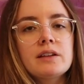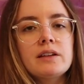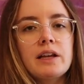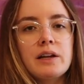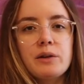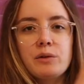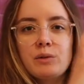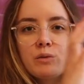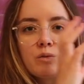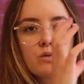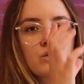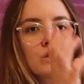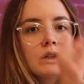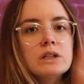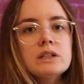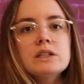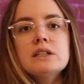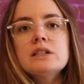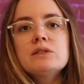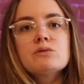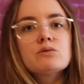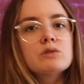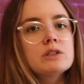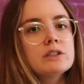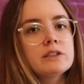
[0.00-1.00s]
like
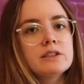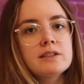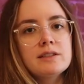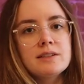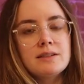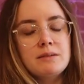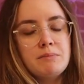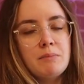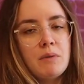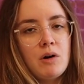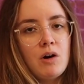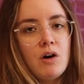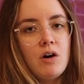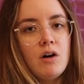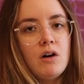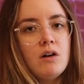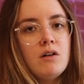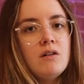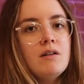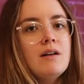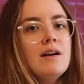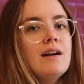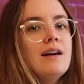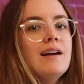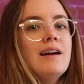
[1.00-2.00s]
really, really
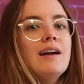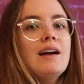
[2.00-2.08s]
small,